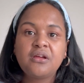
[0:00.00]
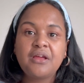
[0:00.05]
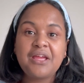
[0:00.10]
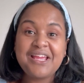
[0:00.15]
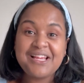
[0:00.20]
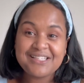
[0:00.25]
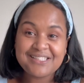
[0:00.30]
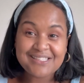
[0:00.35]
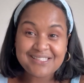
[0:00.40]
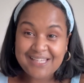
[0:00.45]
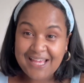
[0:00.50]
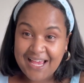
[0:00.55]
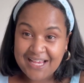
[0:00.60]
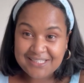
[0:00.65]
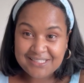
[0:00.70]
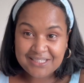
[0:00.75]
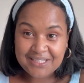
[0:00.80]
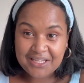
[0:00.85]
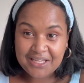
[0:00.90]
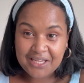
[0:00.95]

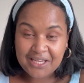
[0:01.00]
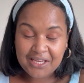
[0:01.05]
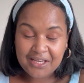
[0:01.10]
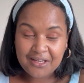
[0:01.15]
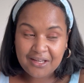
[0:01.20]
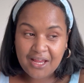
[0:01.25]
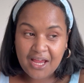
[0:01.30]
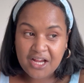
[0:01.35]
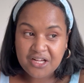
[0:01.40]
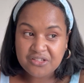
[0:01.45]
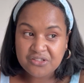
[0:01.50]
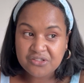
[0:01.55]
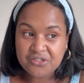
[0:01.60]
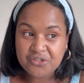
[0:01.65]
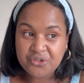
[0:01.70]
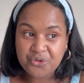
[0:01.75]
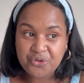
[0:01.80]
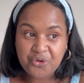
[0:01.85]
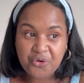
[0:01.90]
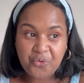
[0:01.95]
exercising again. I
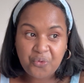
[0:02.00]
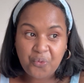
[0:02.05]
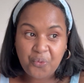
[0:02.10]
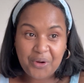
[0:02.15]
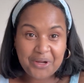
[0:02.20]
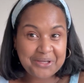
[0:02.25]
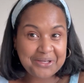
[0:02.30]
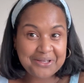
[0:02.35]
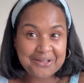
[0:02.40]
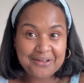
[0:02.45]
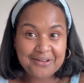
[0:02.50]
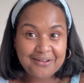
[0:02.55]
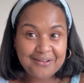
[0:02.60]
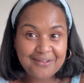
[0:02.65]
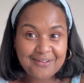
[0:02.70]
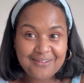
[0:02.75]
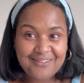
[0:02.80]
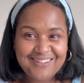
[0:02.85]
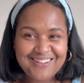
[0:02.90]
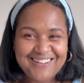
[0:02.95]
just don't know when,
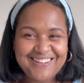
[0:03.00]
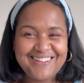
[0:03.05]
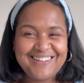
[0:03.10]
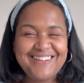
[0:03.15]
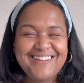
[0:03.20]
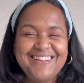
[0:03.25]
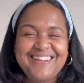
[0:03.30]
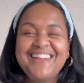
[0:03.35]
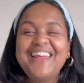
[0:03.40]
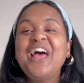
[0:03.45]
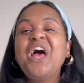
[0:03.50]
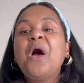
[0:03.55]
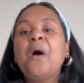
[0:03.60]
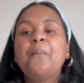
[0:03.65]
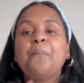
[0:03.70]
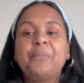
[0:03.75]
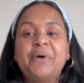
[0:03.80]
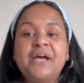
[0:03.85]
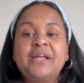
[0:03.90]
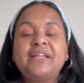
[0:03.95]

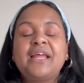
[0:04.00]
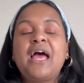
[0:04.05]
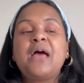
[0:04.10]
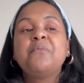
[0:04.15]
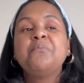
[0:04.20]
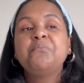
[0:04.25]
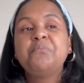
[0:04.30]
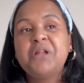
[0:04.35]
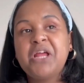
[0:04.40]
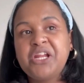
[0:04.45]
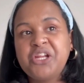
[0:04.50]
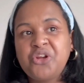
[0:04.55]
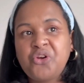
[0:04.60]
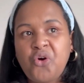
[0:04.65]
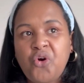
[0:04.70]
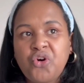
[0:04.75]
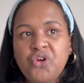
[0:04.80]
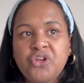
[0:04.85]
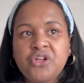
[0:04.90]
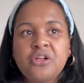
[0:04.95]
but I'm planning
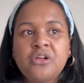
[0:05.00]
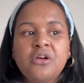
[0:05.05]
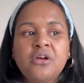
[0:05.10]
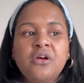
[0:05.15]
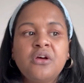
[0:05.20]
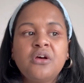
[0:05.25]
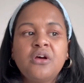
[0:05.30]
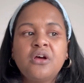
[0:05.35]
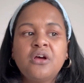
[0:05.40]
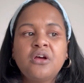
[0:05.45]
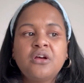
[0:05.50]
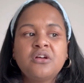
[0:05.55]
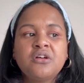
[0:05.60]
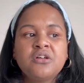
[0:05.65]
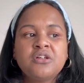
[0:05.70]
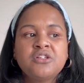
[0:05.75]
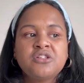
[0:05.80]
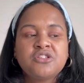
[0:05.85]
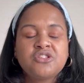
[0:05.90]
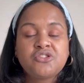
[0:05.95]
on
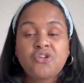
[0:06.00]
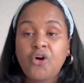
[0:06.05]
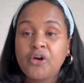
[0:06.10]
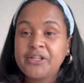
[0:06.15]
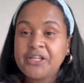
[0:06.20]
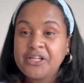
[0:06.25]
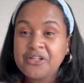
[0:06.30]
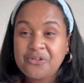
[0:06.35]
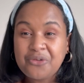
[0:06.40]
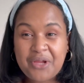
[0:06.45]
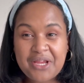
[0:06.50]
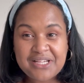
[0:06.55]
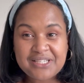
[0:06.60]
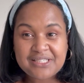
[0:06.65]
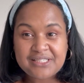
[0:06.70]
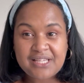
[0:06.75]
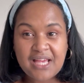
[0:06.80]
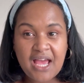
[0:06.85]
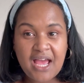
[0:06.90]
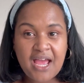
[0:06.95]
starting to
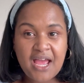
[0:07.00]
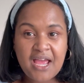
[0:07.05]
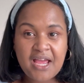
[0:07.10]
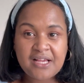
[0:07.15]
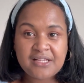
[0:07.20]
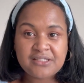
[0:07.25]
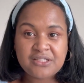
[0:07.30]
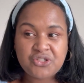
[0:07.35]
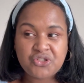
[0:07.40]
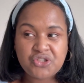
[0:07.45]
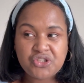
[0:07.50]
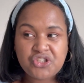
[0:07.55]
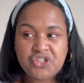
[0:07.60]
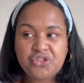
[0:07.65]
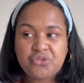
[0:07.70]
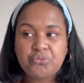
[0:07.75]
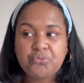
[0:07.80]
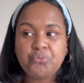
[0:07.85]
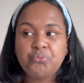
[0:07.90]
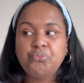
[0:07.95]
exercise and
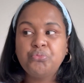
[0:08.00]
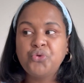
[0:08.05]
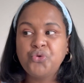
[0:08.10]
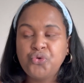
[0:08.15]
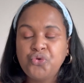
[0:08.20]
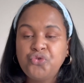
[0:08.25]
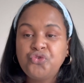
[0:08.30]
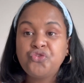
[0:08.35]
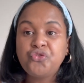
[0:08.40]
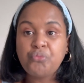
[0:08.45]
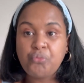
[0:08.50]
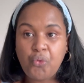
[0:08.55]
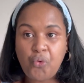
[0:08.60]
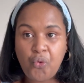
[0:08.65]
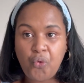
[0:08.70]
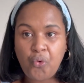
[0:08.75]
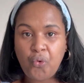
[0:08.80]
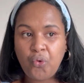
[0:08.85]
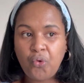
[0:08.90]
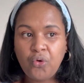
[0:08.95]
just move
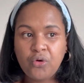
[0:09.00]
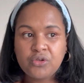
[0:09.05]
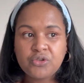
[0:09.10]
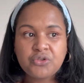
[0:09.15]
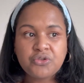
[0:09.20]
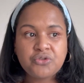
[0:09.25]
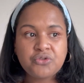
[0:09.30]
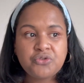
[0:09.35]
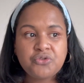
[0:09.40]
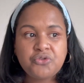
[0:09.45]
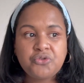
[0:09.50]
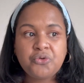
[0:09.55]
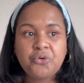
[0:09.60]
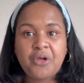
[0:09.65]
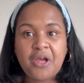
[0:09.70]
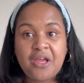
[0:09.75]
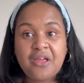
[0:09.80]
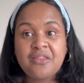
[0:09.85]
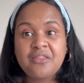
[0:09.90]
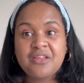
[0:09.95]
more to
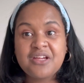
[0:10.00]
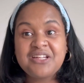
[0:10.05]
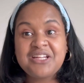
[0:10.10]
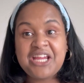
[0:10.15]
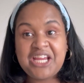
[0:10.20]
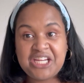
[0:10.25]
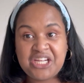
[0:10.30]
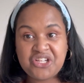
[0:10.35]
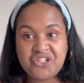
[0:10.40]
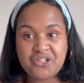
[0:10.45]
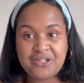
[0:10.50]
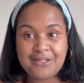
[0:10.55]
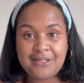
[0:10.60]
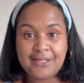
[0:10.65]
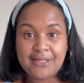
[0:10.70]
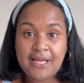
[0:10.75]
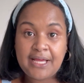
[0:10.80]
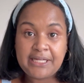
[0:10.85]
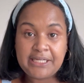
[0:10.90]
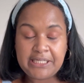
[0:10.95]
gain that energy
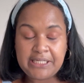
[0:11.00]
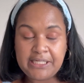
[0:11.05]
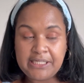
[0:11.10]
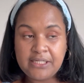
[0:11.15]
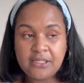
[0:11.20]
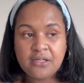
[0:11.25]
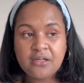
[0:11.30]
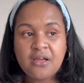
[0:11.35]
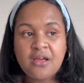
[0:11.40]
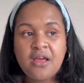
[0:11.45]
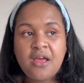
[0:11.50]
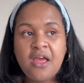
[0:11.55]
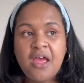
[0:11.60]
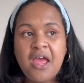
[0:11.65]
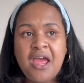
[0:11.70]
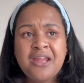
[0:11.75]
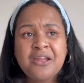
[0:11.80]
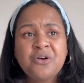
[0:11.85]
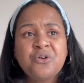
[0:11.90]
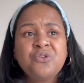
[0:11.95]
that I need.
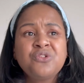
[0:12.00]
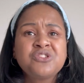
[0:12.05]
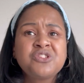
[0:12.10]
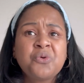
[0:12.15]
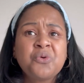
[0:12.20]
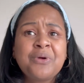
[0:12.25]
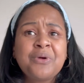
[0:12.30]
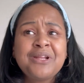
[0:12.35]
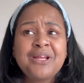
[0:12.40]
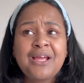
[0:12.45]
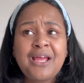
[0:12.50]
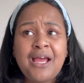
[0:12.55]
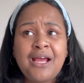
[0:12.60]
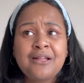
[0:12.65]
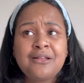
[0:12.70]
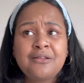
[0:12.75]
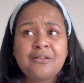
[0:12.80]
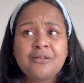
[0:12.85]
And I also want to cut